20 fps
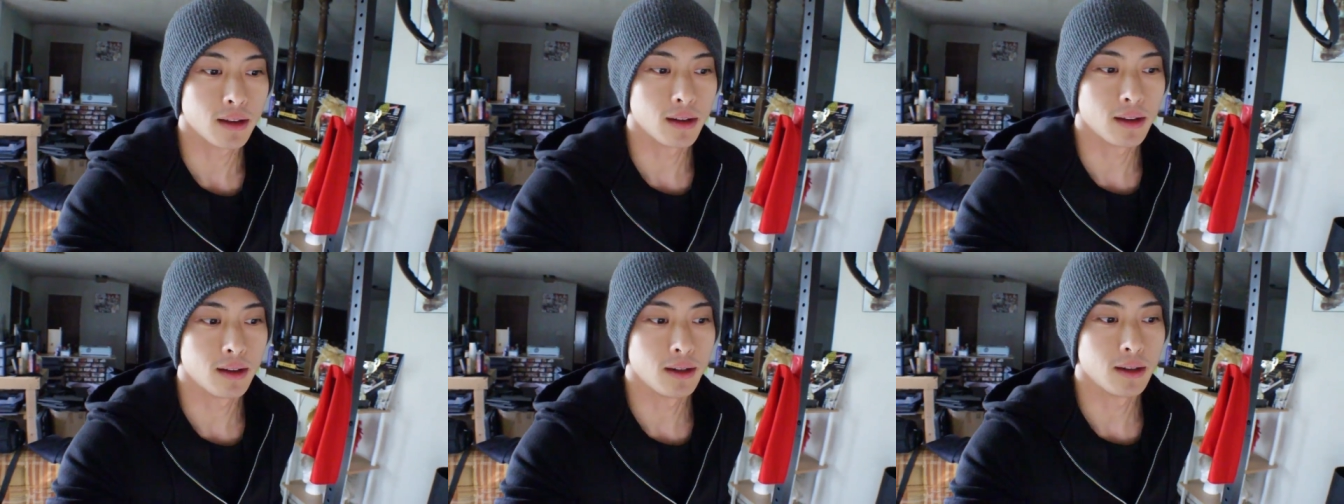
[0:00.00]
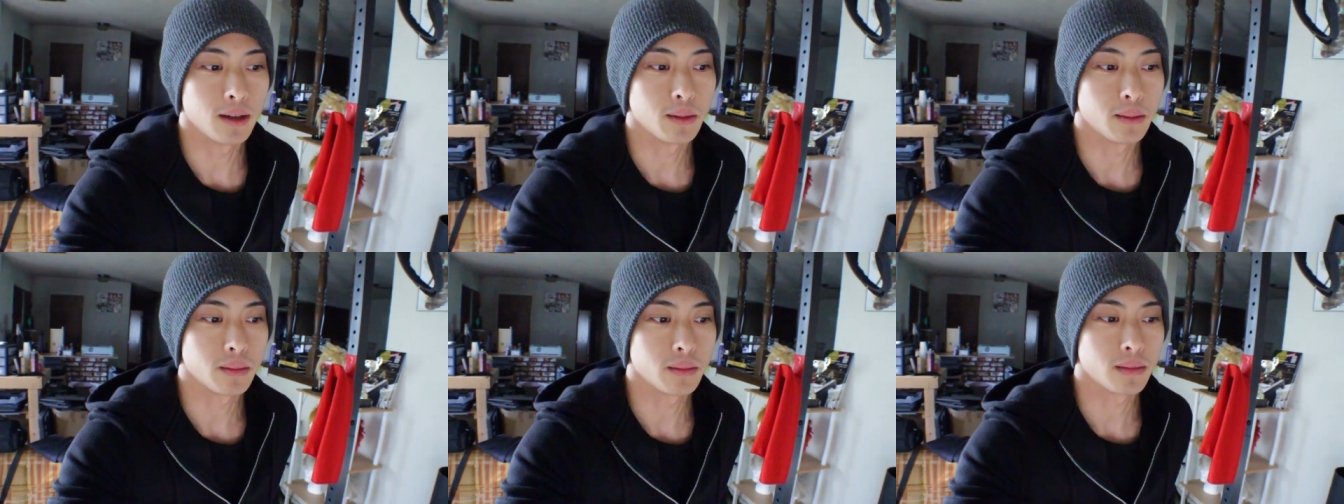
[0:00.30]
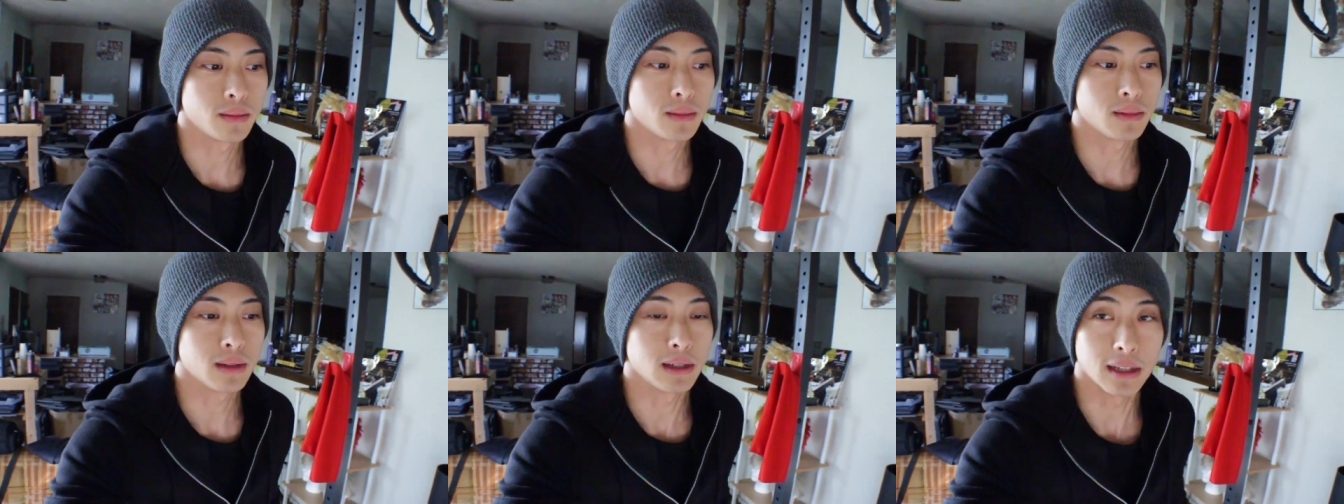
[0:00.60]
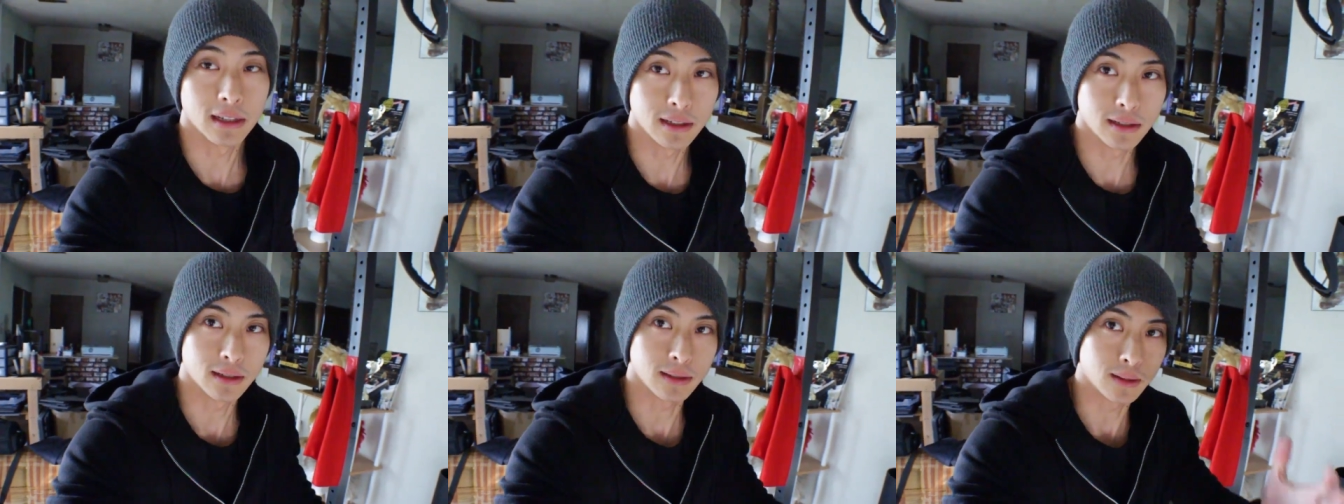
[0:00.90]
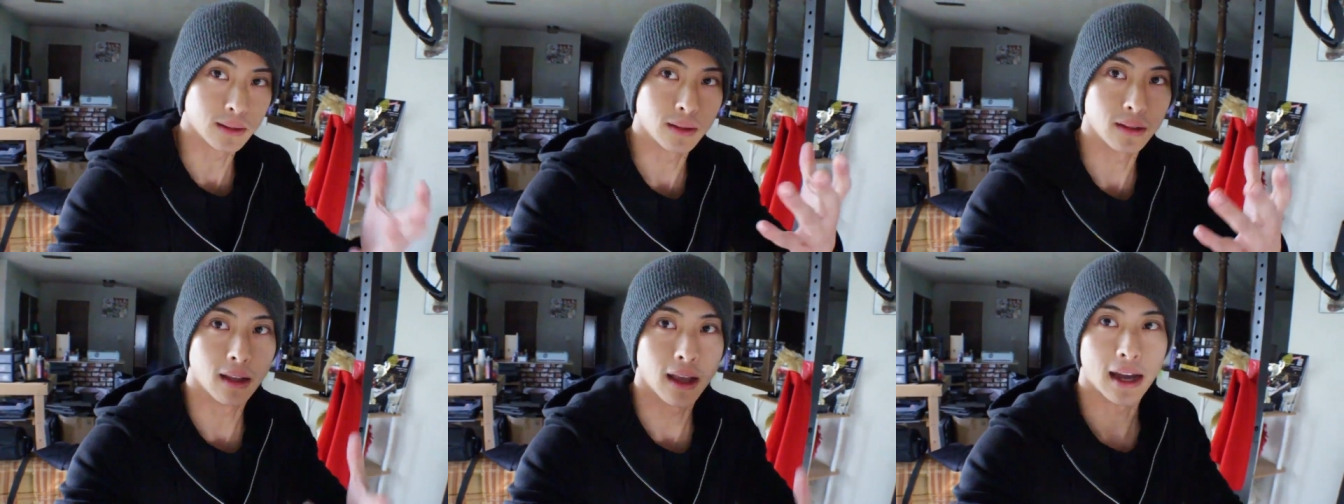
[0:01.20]
Um,
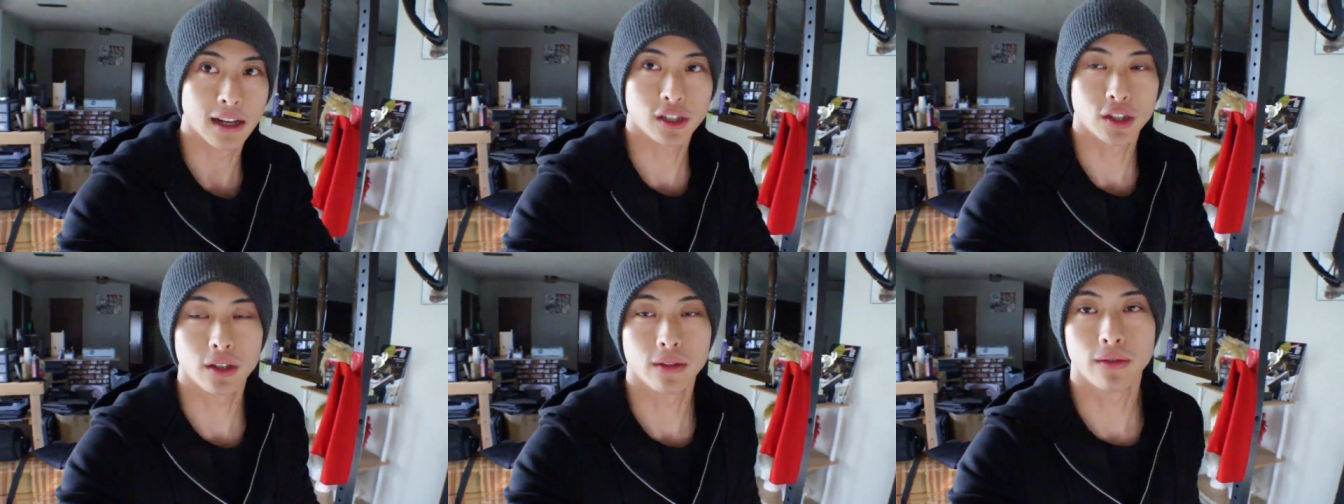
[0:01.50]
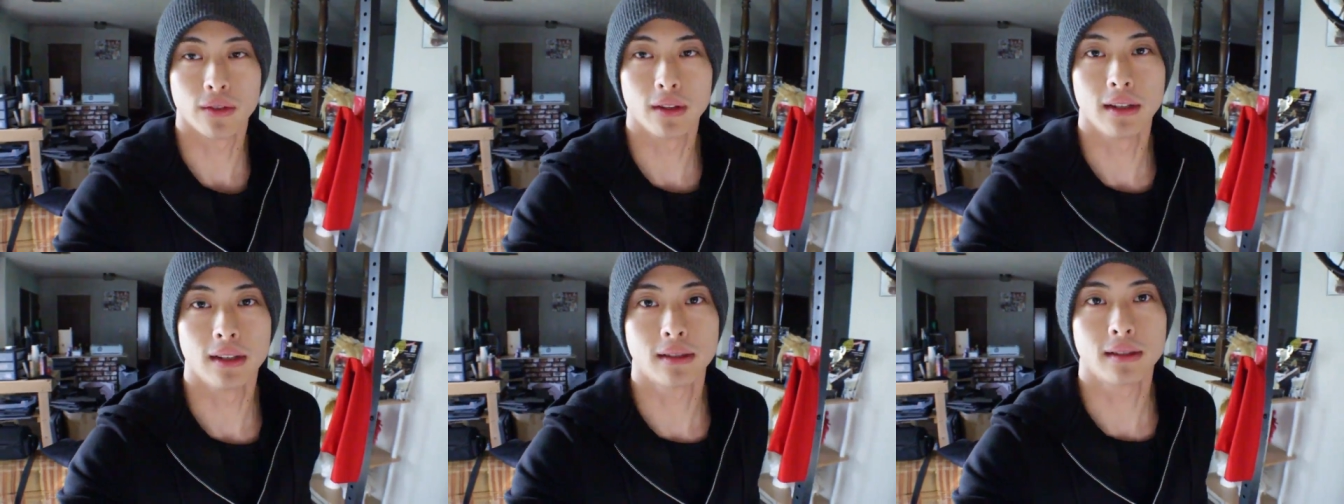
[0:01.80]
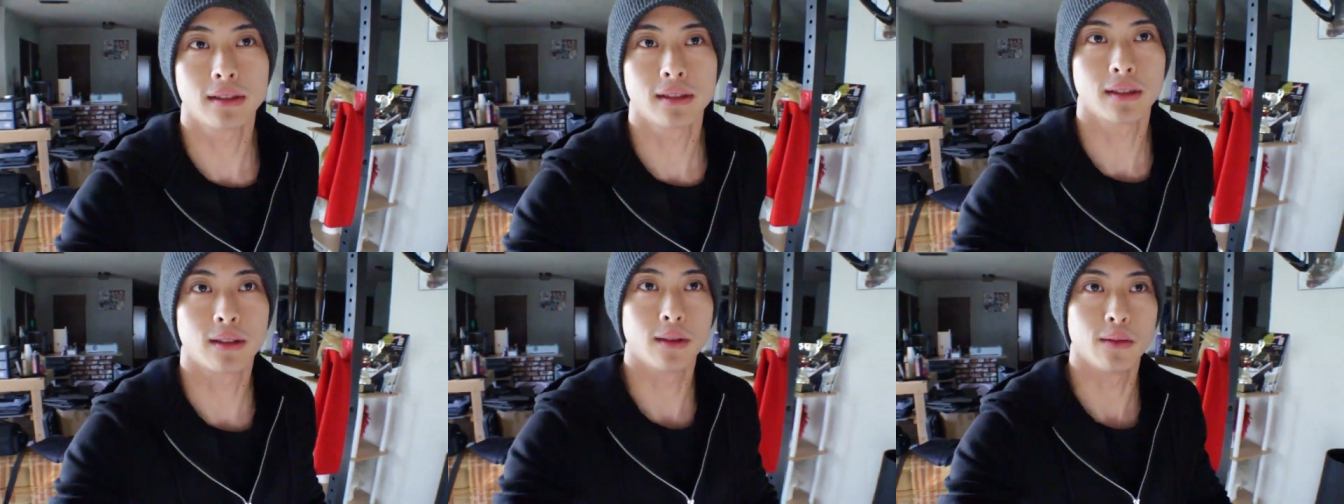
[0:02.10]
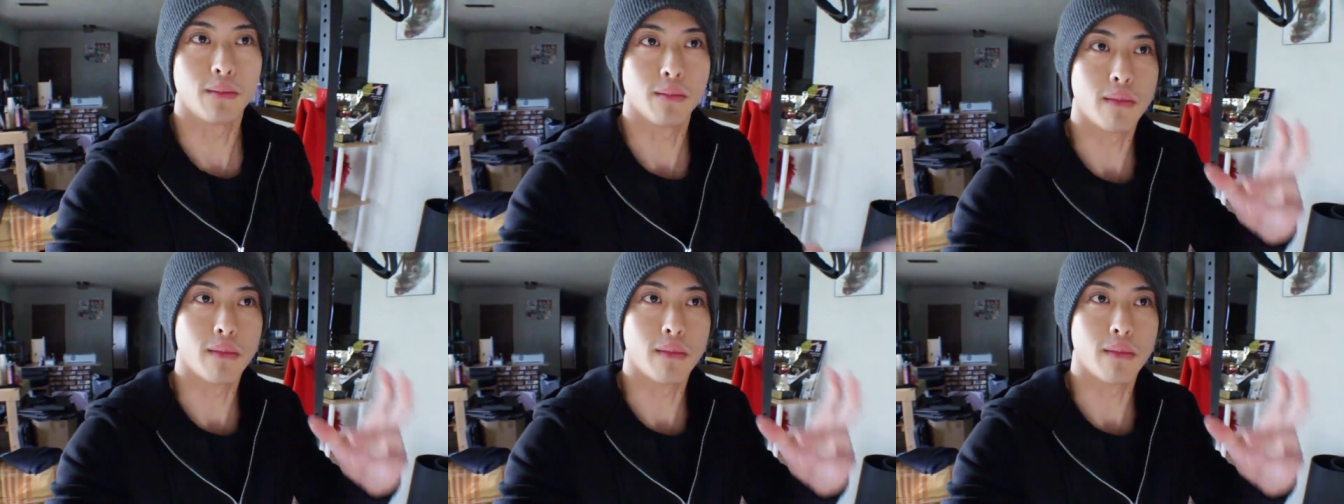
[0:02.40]
he's actually a fitness